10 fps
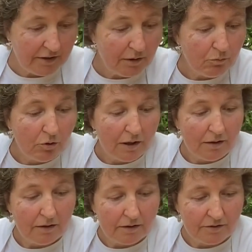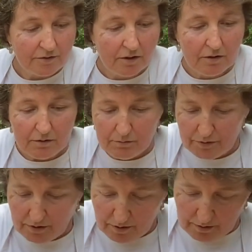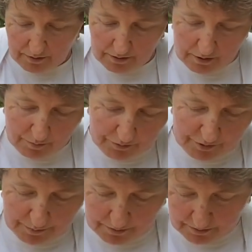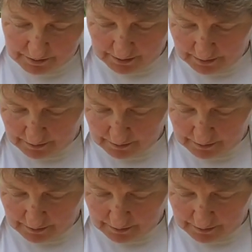And then we'll start with our almonds, because they